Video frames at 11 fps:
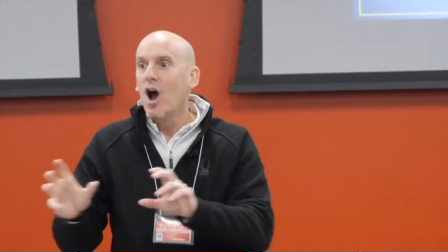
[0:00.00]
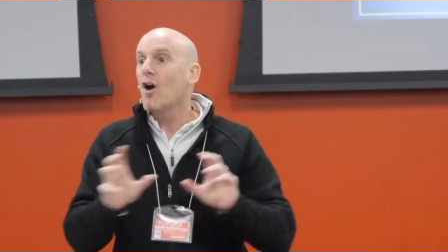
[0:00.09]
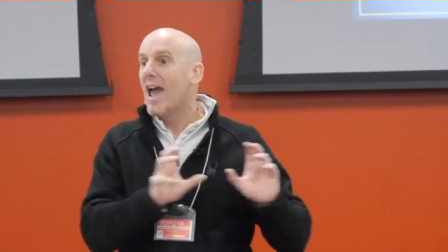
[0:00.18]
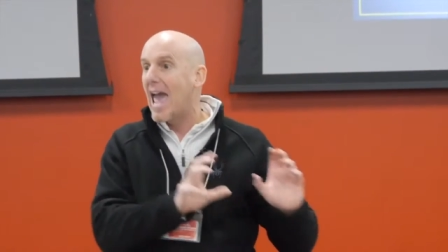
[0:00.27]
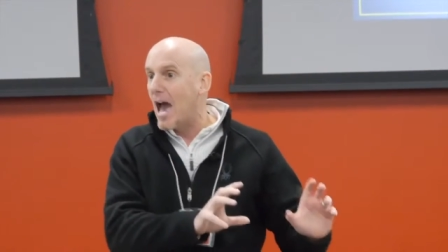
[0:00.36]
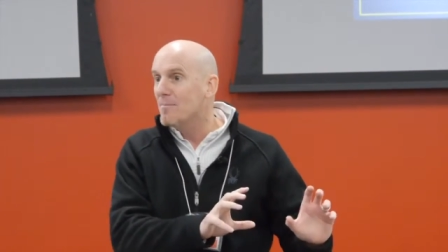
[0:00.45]

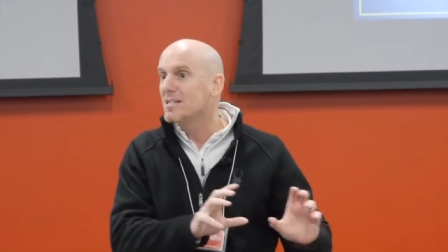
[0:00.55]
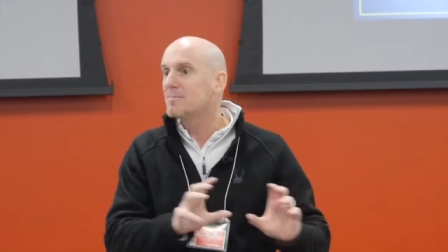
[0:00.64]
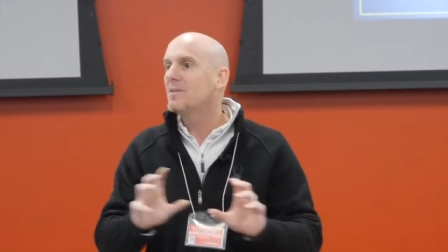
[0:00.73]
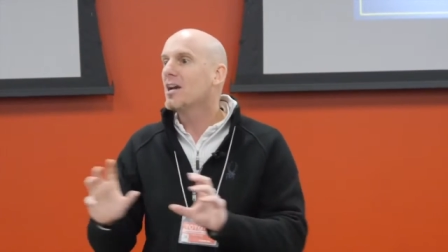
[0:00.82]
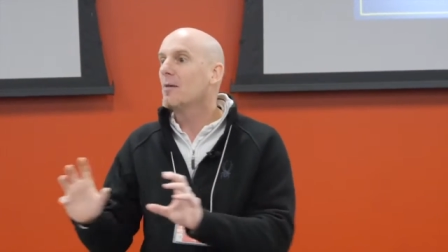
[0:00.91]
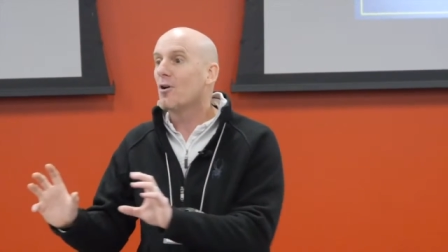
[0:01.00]
our habits
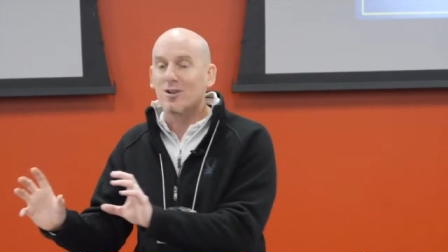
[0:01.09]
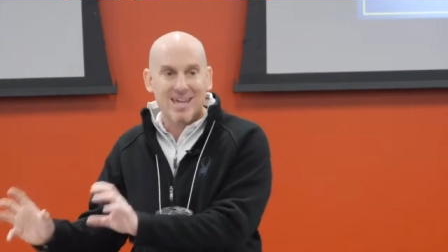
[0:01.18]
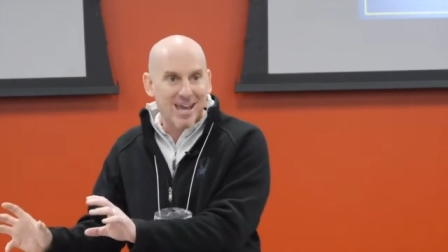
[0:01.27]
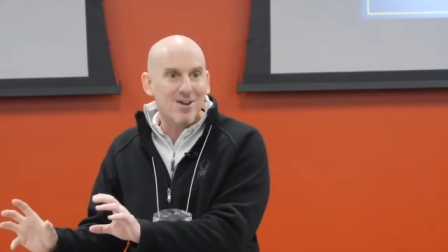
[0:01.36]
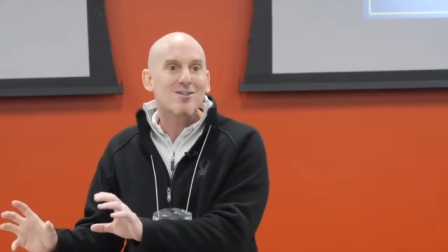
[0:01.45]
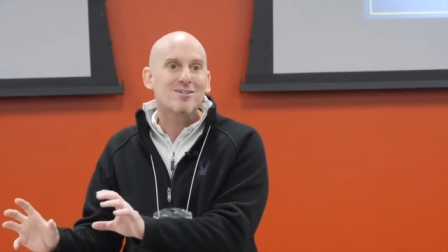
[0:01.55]
become our
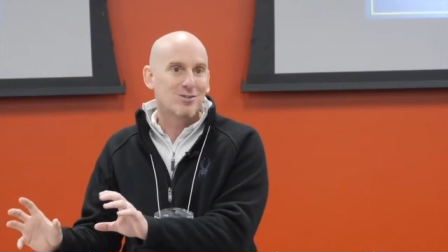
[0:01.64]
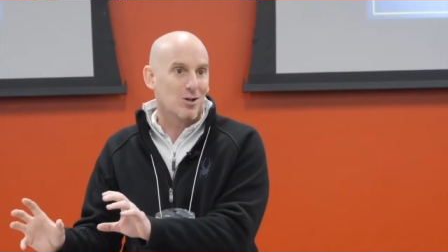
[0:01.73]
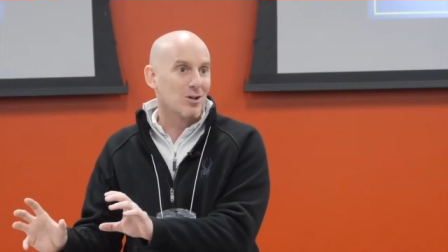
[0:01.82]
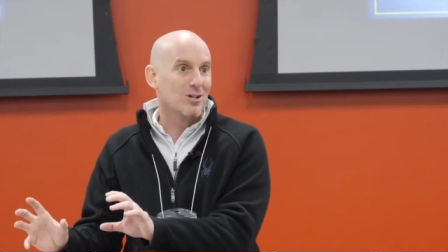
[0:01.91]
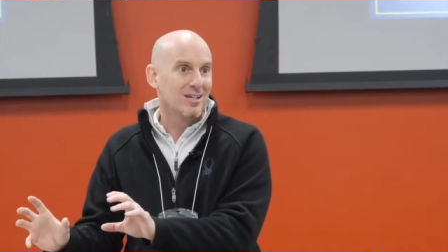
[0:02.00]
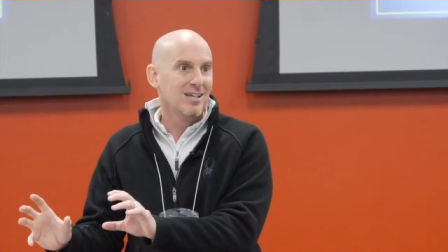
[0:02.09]

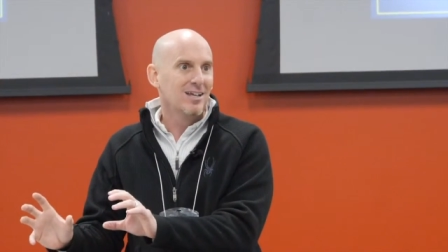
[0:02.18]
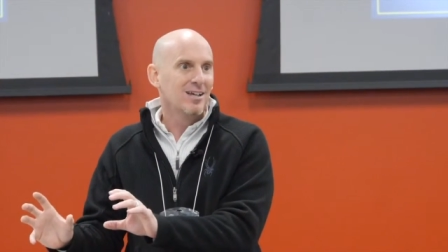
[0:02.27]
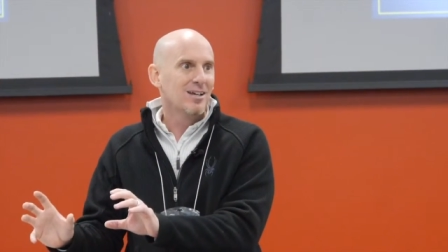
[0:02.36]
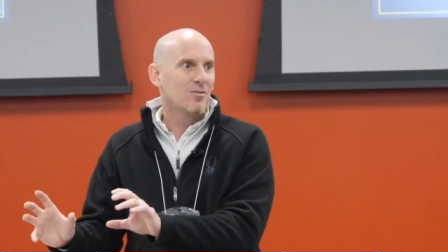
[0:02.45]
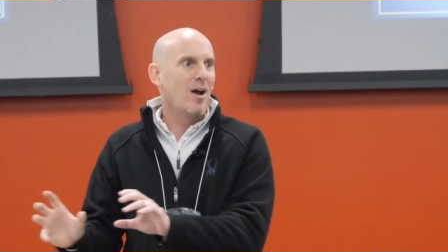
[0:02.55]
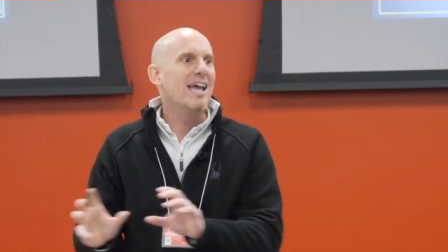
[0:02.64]
character,
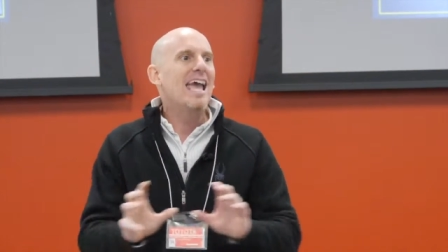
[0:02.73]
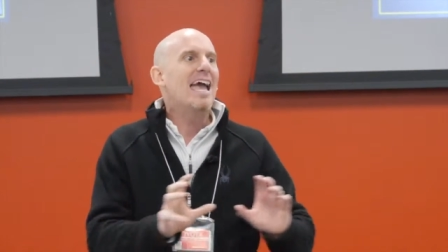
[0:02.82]
right?